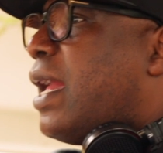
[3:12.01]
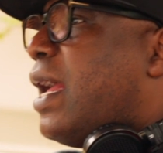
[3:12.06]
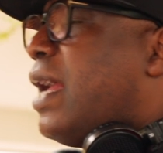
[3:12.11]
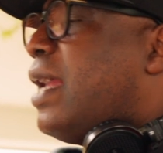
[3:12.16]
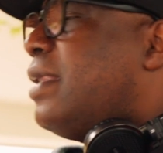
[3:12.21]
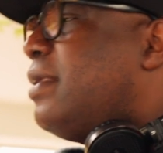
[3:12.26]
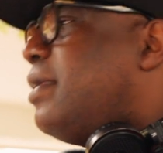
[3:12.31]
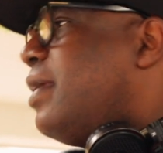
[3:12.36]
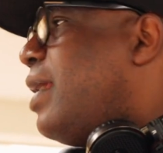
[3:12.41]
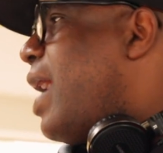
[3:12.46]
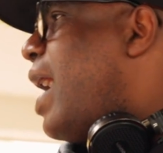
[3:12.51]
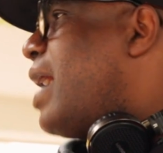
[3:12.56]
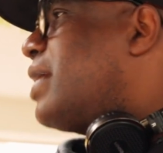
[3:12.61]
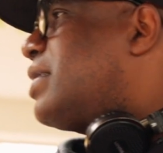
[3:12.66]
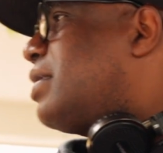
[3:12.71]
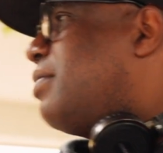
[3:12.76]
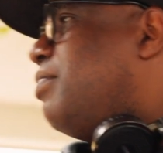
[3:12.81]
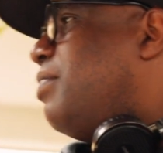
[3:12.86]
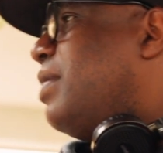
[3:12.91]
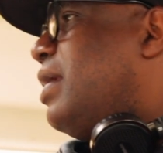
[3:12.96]
And he
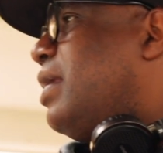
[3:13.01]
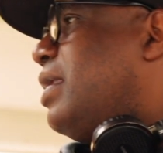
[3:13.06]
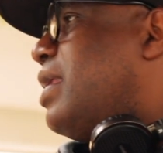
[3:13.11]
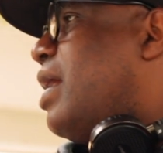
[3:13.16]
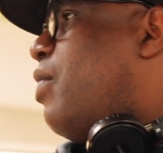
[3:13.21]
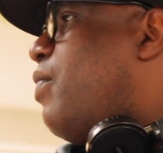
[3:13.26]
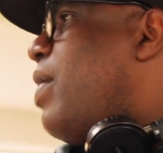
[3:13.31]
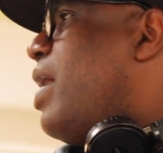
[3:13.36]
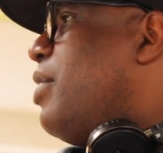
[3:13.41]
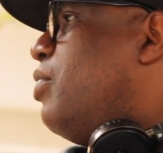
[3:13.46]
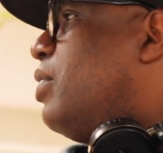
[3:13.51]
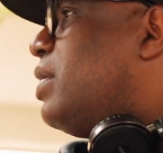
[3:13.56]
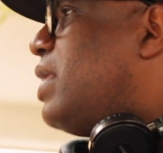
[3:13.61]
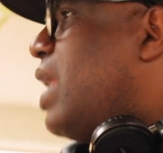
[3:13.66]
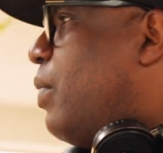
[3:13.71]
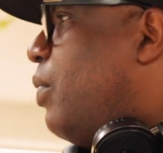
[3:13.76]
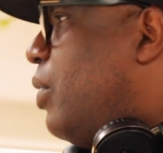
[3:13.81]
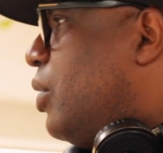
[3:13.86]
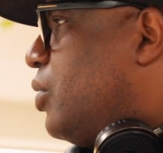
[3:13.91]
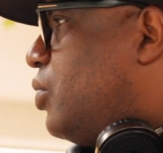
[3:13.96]
asked me that, why don't
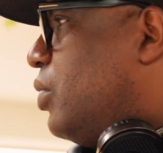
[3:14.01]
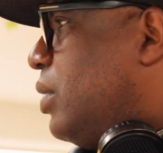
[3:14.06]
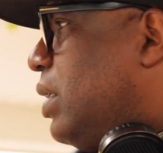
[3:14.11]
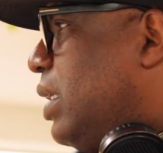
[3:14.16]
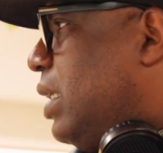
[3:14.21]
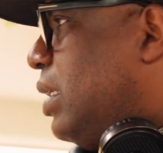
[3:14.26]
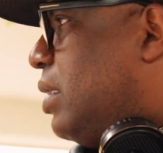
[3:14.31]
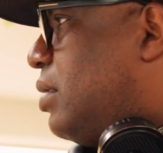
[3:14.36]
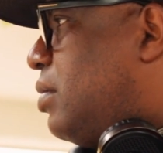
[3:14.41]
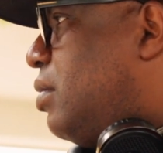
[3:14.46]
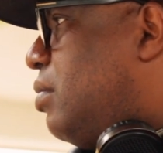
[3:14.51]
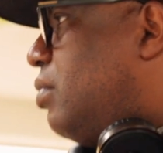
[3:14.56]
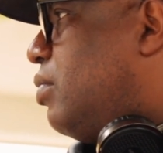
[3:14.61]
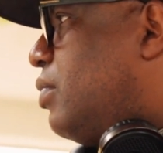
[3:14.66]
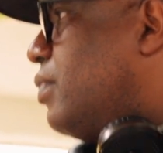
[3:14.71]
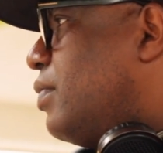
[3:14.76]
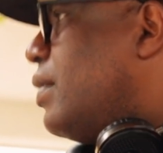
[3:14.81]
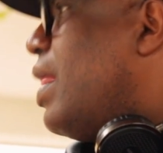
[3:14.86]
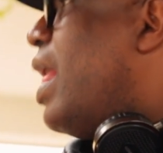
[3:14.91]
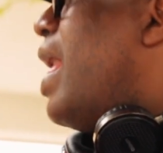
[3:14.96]
I want to eat?
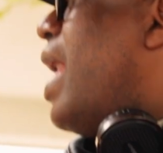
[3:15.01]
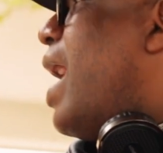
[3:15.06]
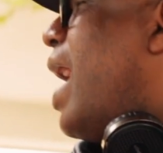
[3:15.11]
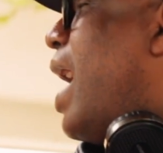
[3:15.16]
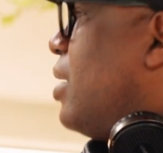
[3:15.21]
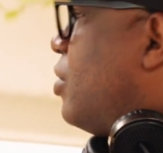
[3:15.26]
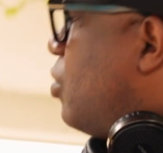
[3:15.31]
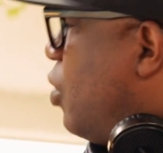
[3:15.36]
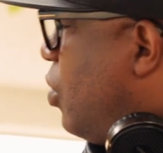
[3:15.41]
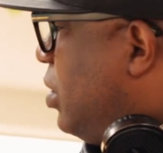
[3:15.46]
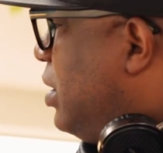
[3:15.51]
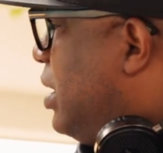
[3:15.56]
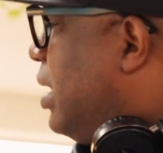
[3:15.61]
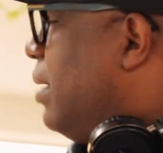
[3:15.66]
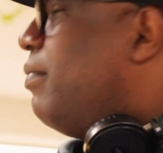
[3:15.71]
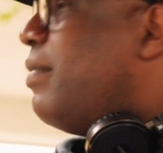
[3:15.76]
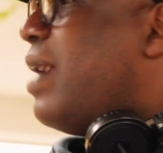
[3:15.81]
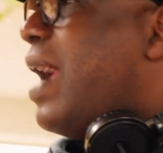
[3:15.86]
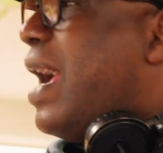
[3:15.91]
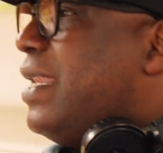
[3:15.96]
I told
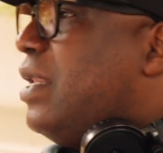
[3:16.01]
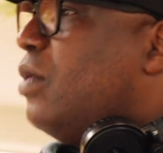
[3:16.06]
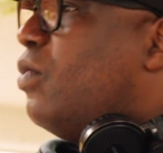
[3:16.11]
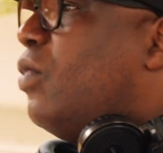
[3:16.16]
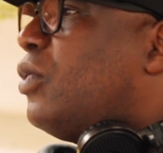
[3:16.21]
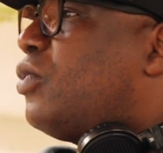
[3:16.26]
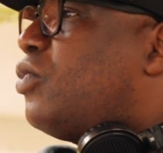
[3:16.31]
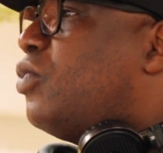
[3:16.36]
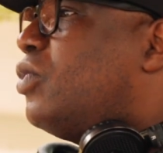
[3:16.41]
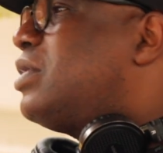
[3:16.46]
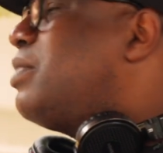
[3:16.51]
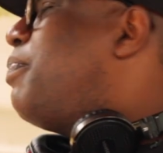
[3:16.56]
him I didn't want to